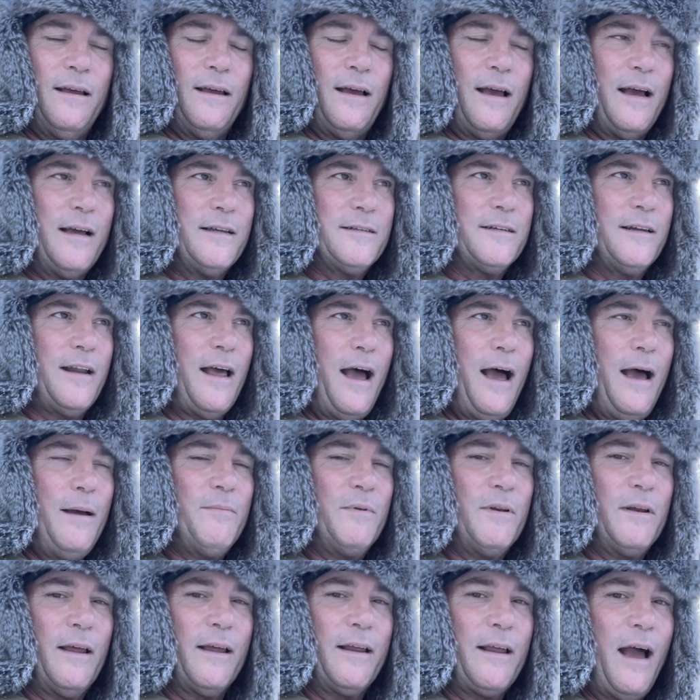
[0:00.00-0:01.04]
hasn't
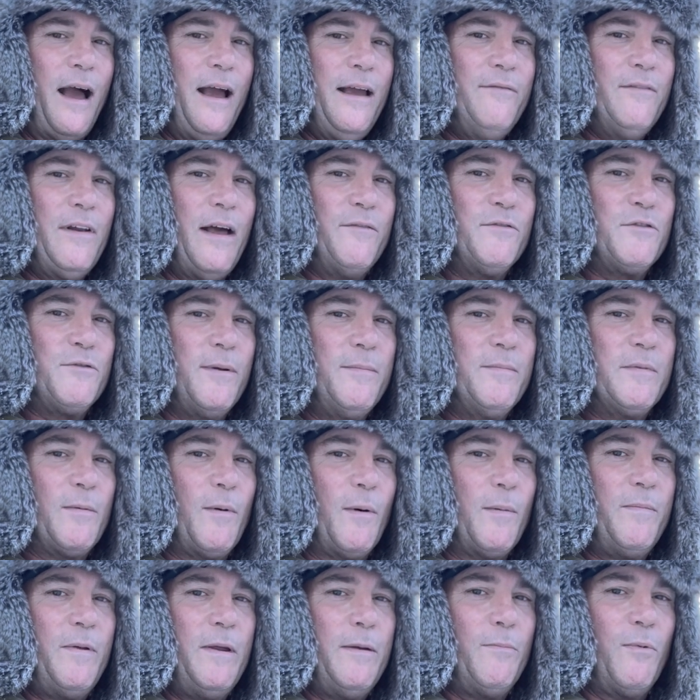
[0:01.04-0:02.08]
happened, like I even have dreams
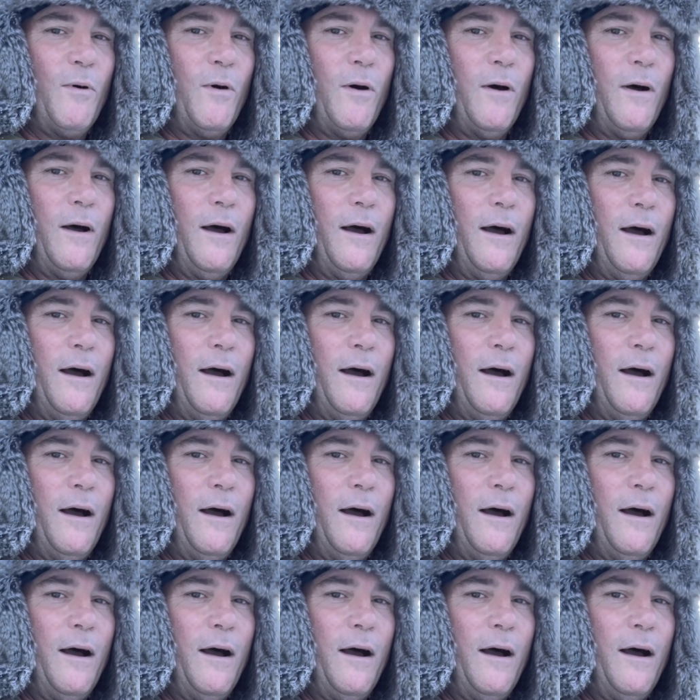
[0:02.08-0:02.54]
about people